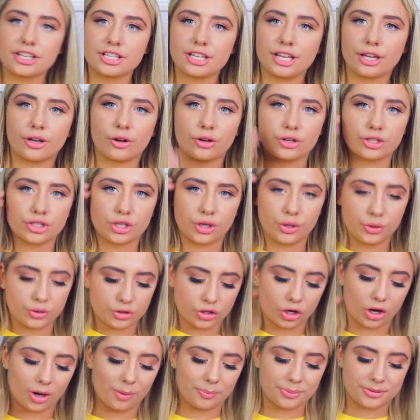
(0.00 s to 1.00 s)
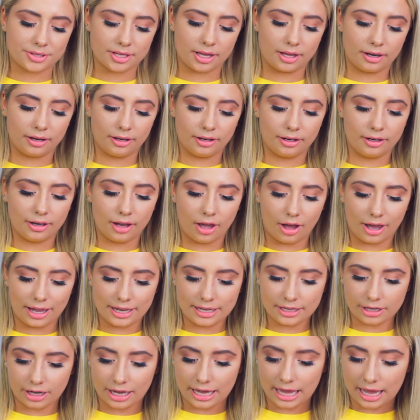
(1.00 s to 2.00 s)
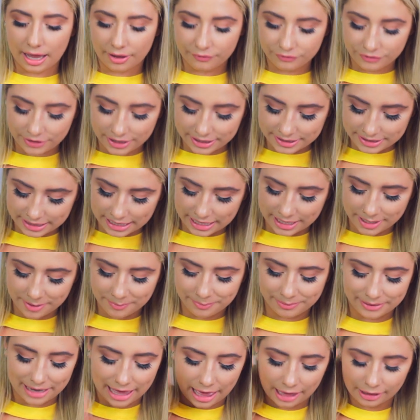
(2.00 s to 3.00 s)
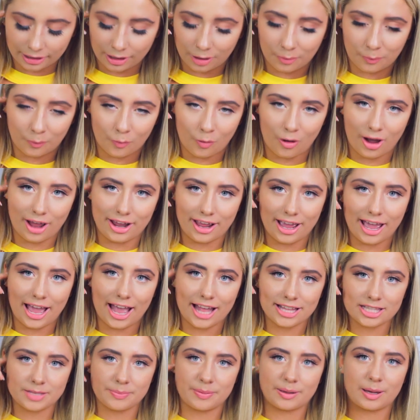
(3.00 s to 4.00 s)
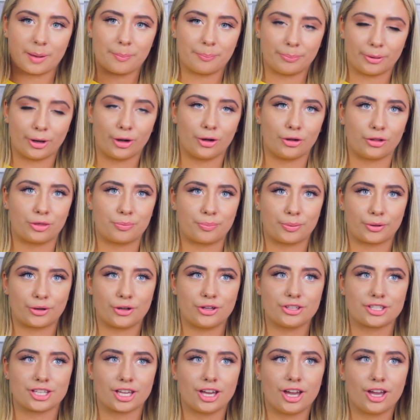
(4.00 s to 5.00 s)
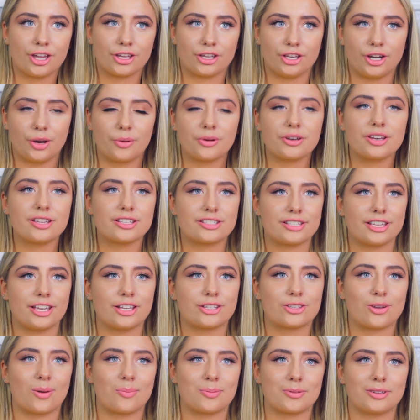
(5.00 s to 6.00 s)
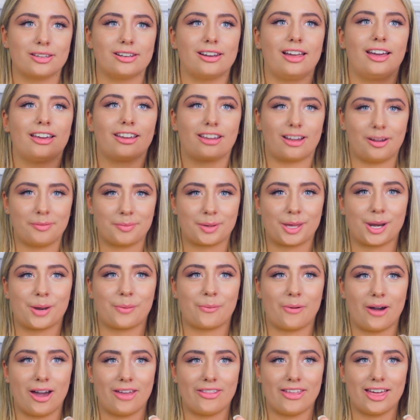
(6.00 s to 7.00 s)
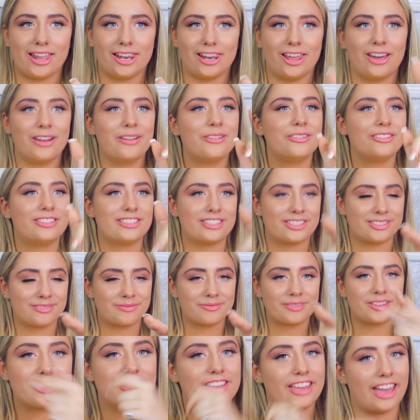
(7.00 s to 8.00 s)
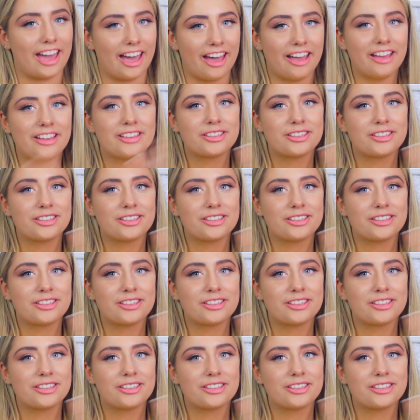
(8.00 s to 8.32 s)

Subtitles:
actually got two tops alike. I have this in black and white. I had to pick up both because you know when you see a top and you're like, I'm gonna wear that loads? Yeah,